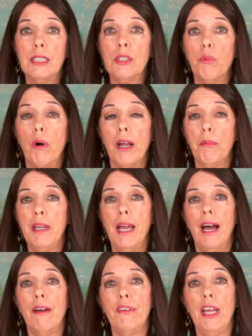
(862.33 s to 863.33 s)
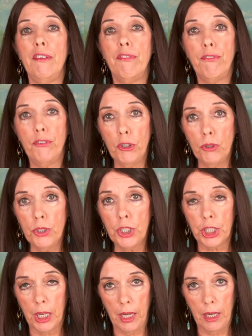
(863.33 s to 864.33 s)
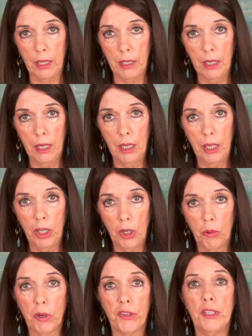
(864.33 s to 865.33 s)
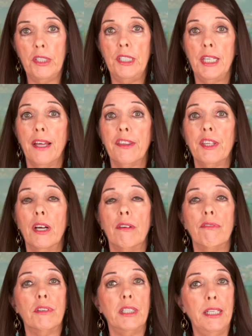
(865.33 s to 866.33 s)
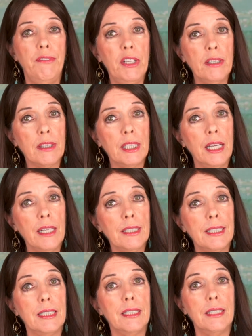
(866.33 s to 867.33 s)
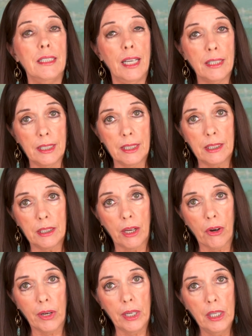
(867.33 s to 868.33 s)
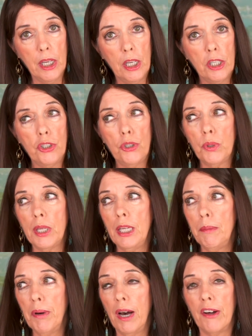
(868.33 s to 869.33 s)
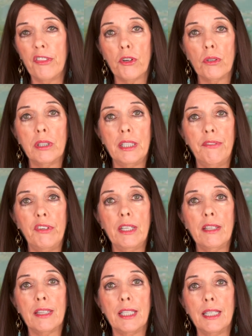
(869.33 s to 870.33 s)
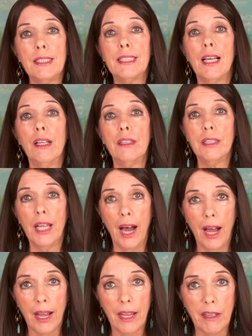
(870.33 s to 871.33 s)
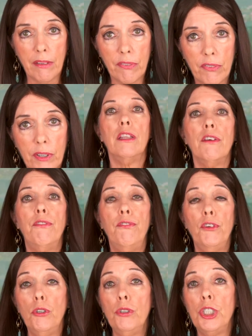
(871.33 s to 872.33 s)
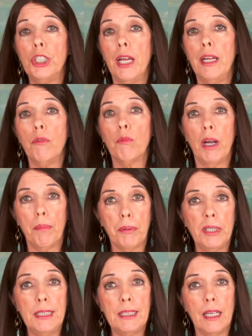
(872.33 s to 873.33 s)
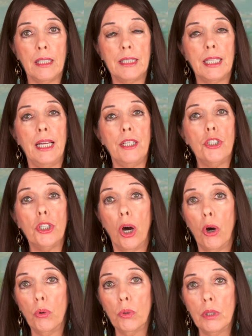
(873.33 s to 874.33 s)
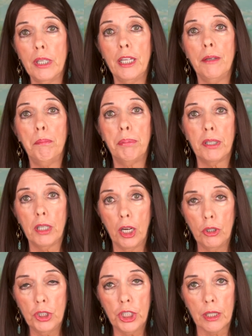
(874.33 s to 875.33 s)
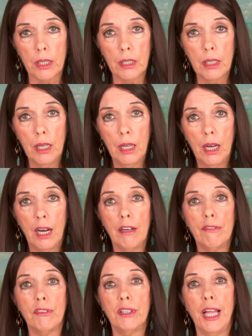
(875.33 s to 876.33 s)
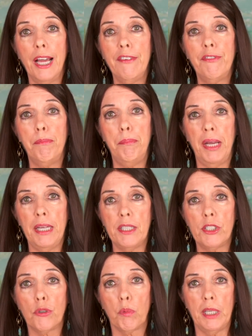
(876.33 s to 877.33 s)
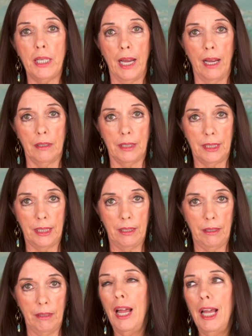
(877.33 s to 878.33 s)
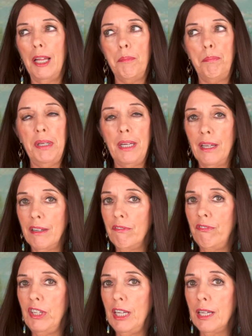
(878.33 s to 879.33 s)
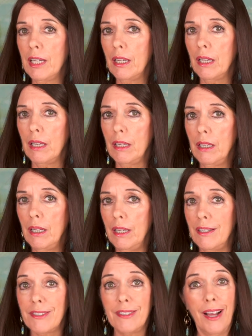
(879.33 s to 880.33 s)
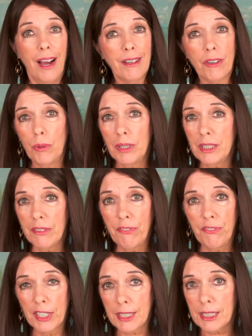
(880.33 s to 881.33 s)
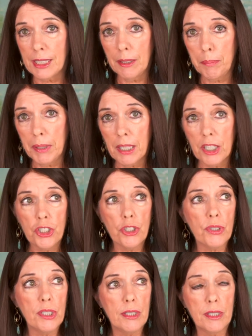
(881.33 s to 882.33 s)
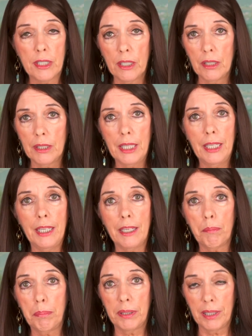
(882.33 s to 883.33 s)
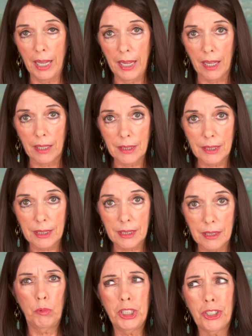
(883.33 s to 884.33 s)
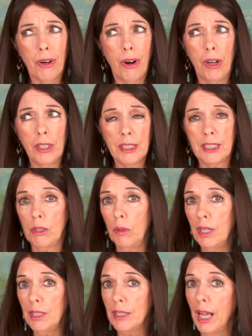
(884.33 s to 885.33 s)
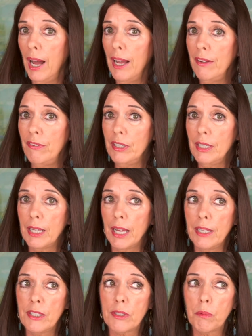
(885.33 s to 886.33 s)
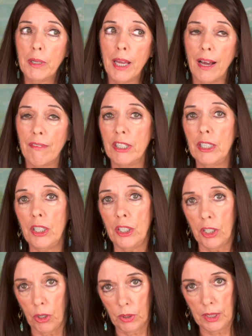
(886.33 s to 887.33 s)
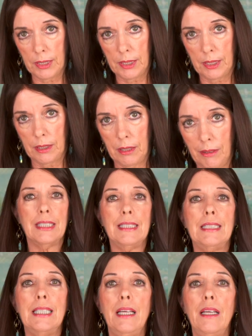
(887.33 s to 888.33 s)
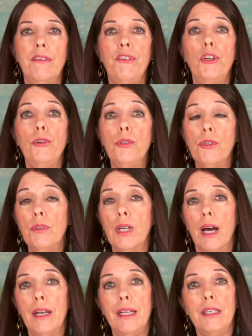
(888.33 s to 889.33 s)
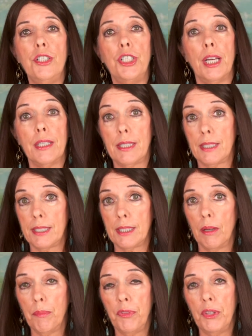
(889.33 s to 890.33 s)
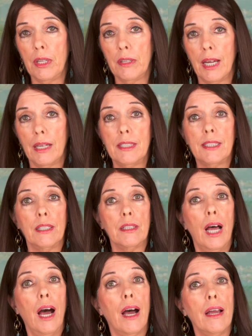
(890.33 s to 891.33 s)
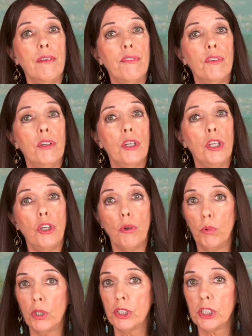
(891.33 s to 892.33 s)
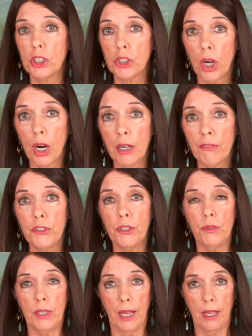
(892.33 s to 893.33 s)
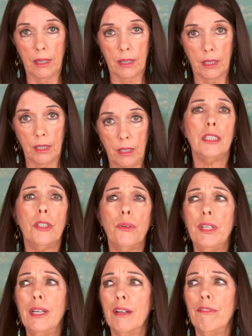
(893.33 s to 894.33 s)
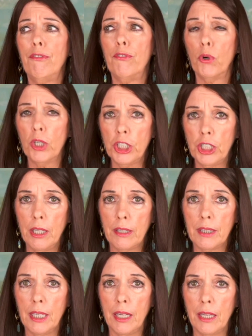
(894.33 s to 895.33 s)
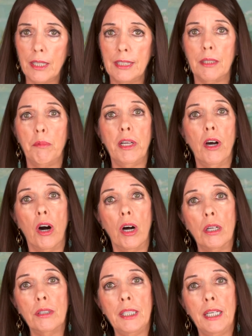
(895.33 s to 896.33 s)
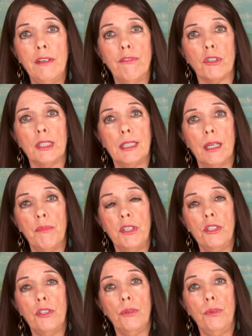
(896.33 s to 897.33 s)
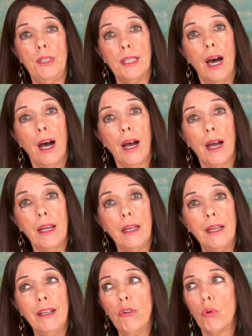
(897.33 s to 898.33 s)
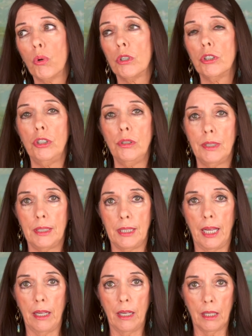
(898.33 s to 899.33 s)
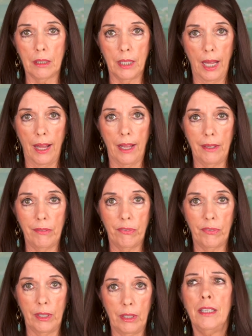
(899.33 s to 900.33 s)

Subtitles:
is why we have a food chain where the death of living things is necessary to keep other living things alive. The food chain represents a total implosion of life-based reality. And being vegan is not going to fix it because you're still eating plants, which are also alive in case we haven't noticed. See, if you do not ingest something that is alive, you will starve to death. So the unfortunate thing is that we all need for something to die in order to stay alive.